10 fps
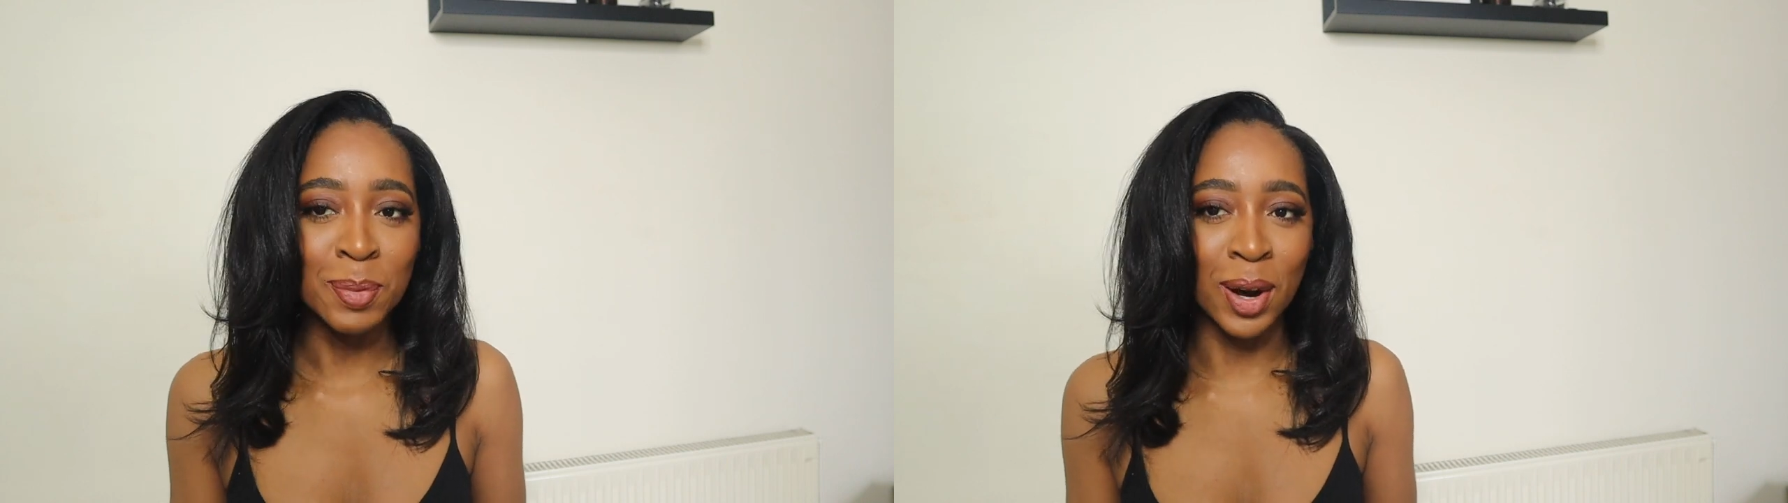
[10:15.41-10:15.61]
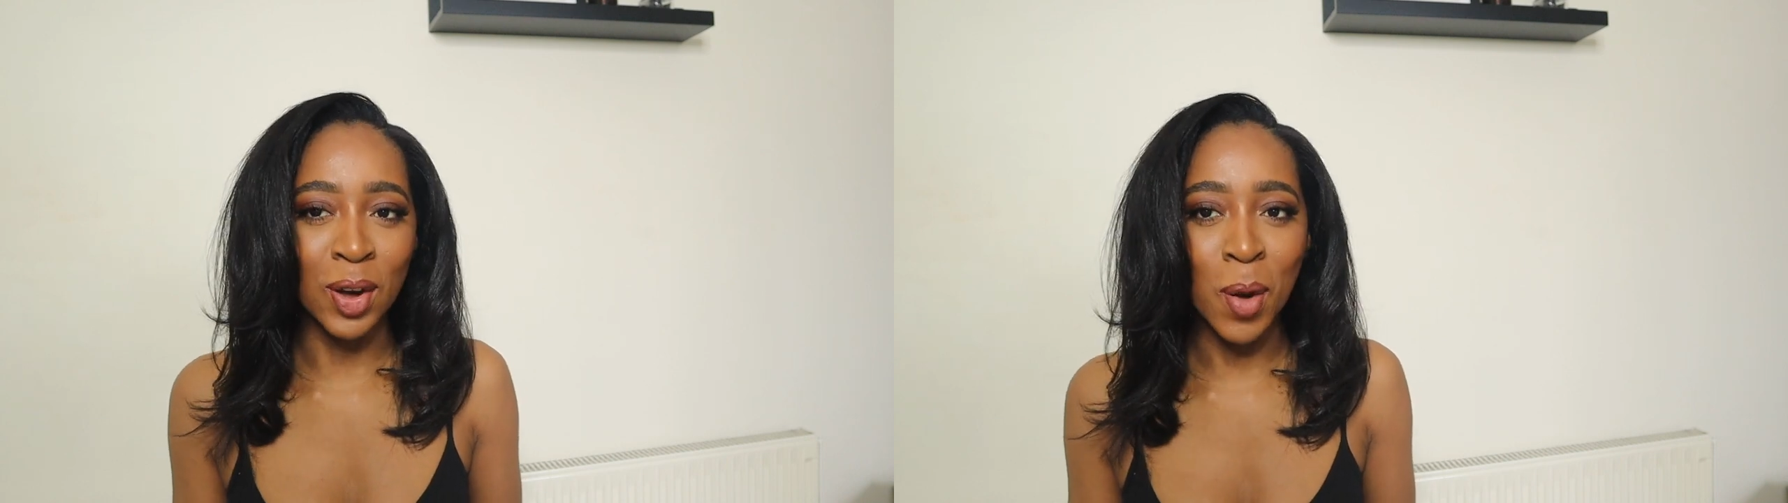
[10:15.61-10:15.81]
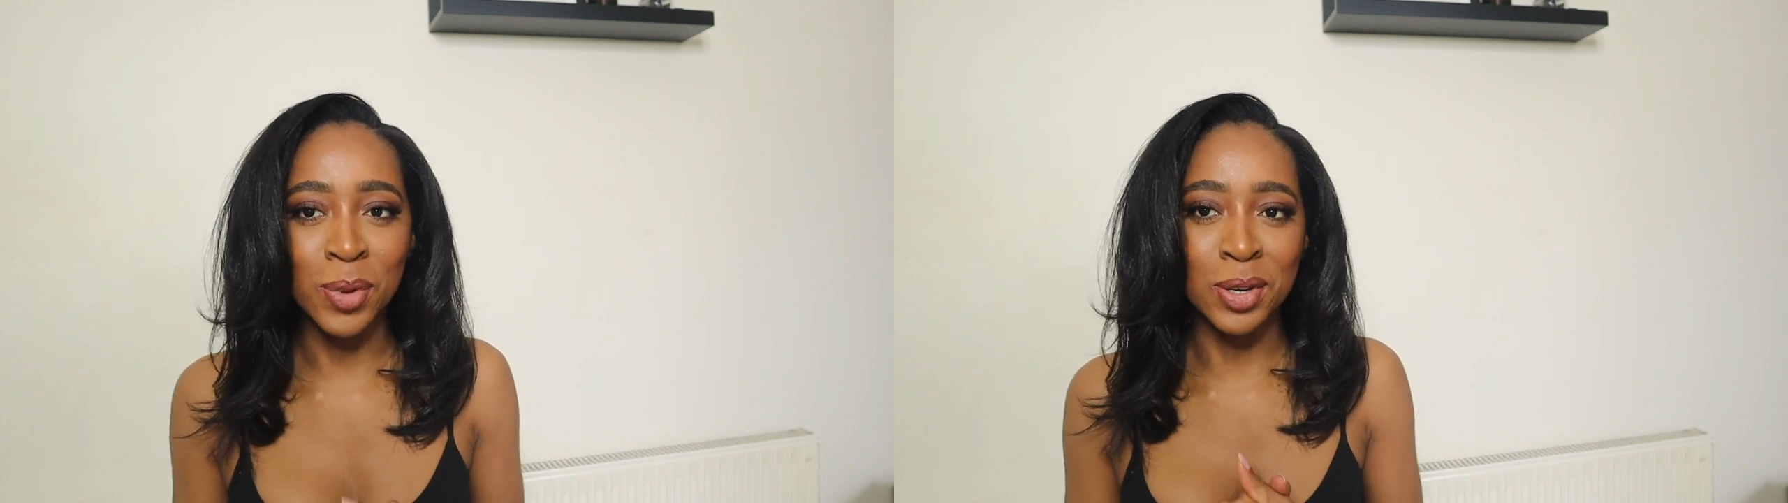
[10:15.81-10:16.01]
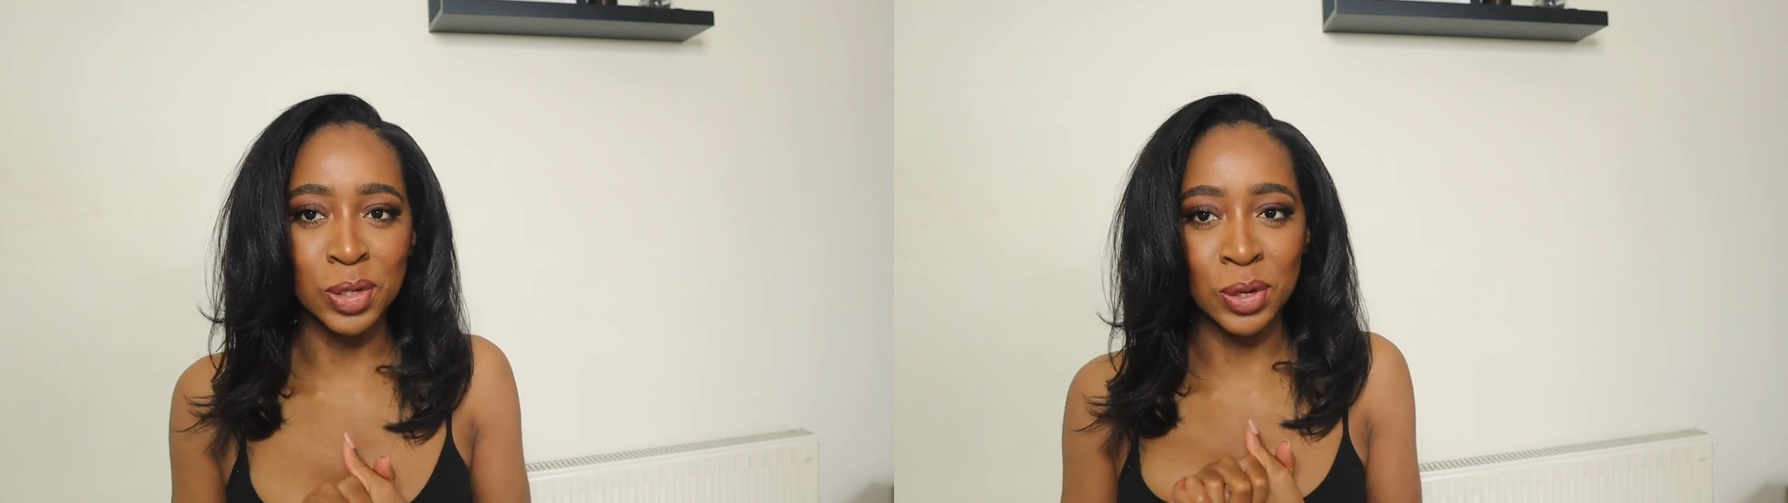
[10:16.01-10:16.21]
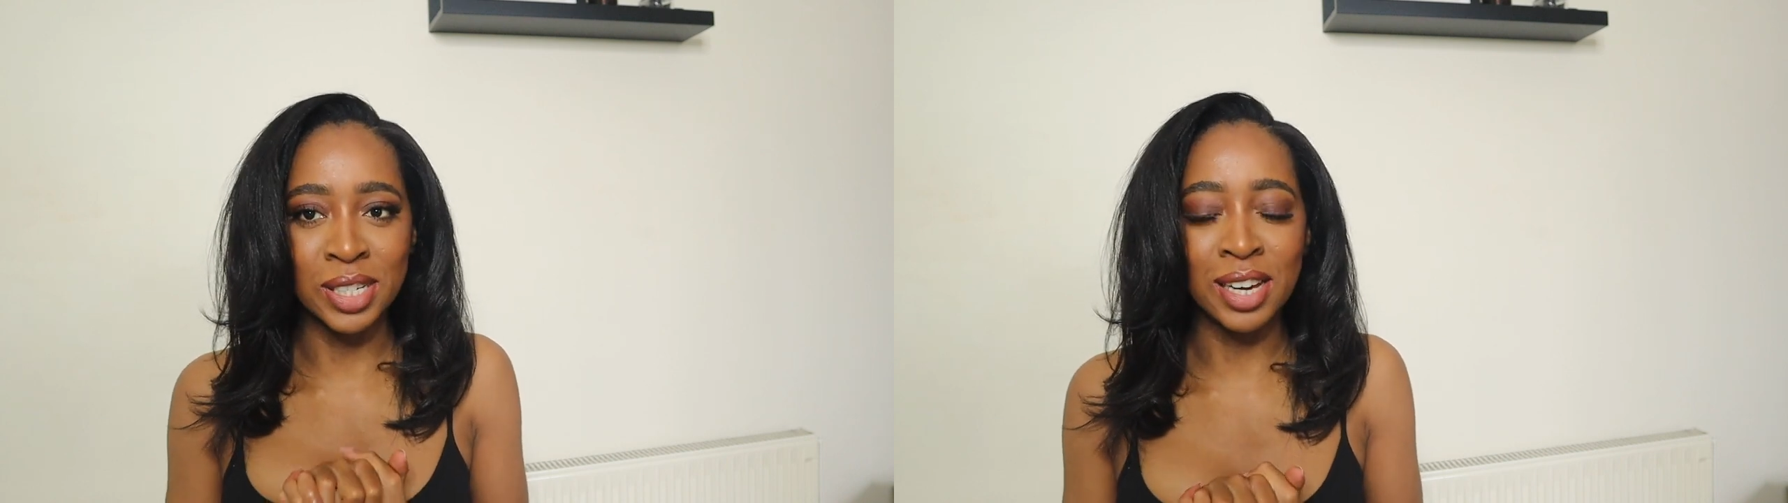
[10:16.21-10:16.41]
but I hope you
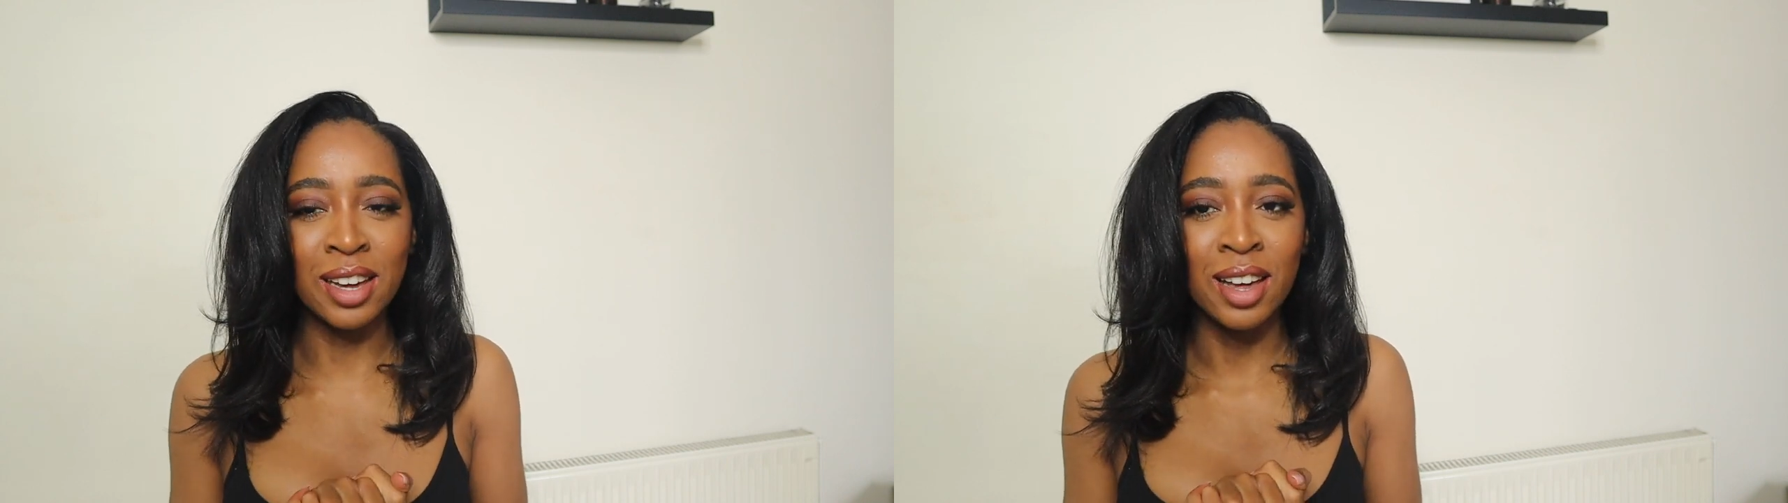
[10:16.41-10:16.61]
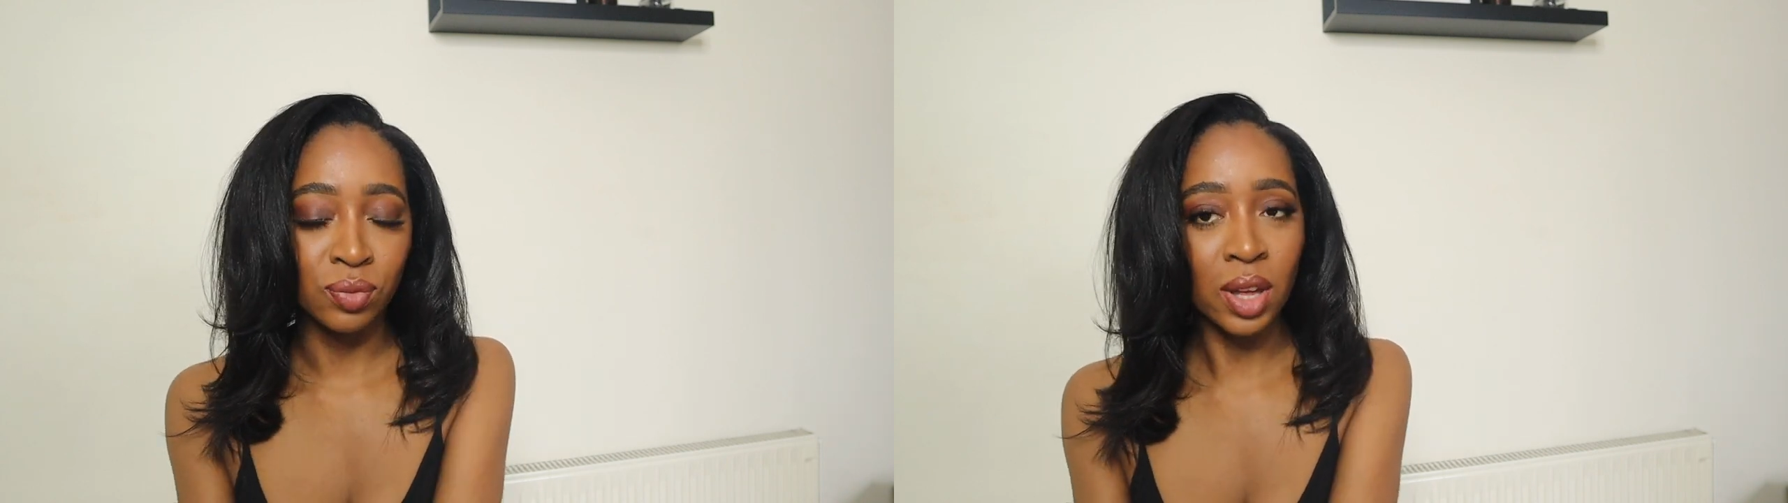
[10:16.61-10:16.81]
enjoyed it